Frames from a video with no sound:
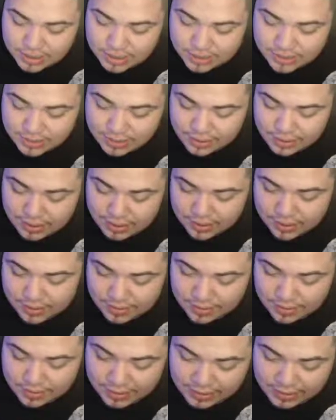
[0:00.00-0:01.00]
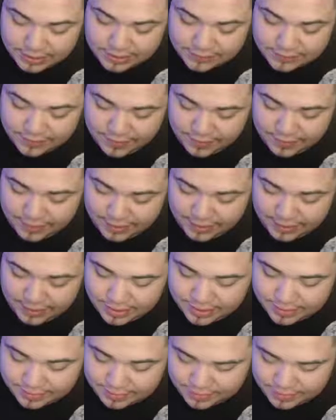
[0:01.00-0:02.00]
um, he's very um,
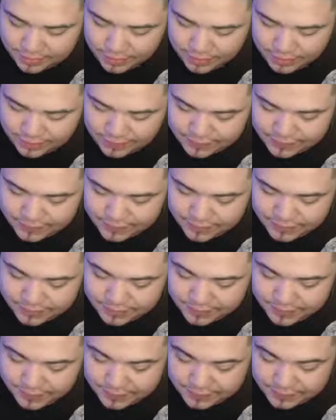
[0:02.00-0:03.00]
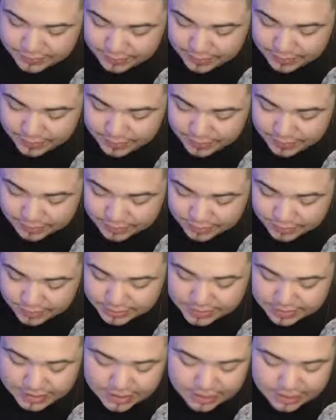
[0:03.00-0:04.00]
supportive. He's very supportive. So here we go. So
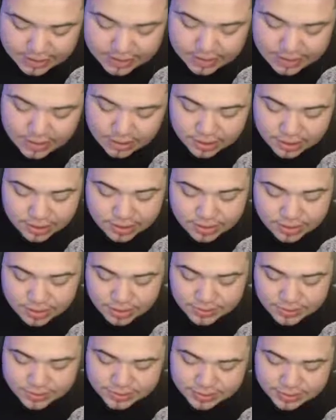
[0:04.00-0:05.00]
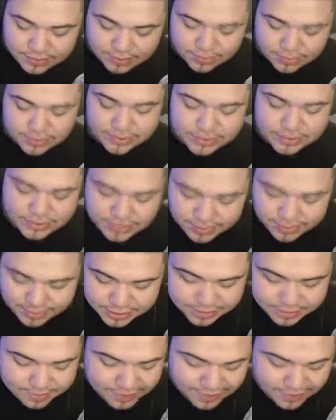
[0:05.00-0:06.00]
attack 120% reduces damage
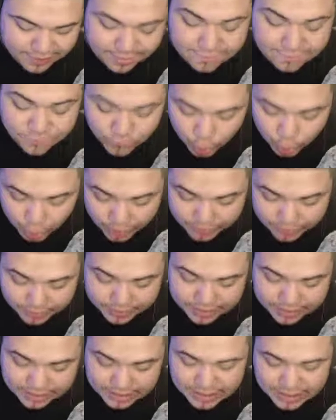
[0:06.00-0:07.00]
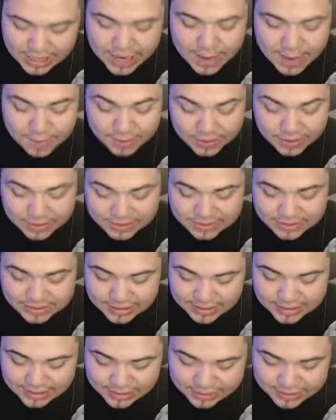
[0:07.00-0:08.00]
by 40%, plus an
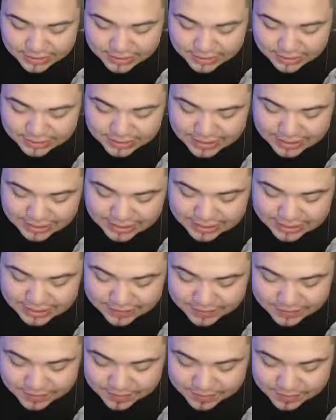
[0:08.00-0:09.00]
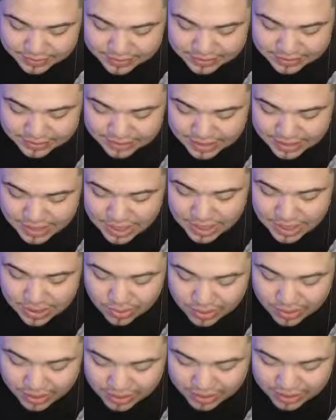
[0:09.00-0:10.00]
additional attack 70%,
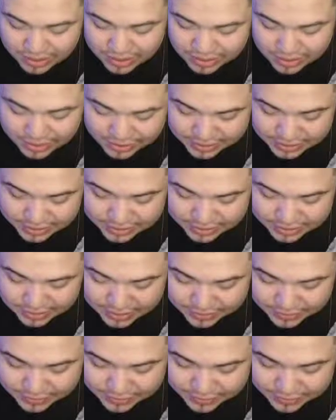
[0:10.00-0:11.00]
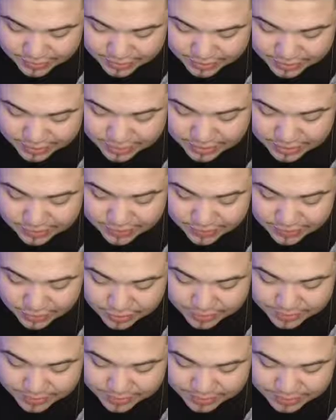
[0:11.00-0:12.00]
and an additional damage reduction of
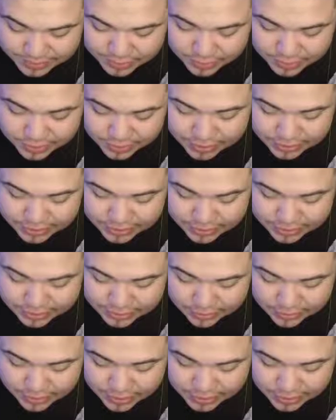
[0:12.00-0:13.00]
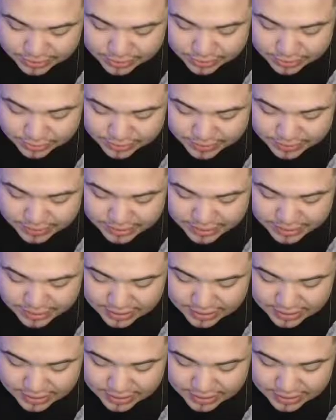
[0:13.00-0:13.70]
30% when there's a when a super tech,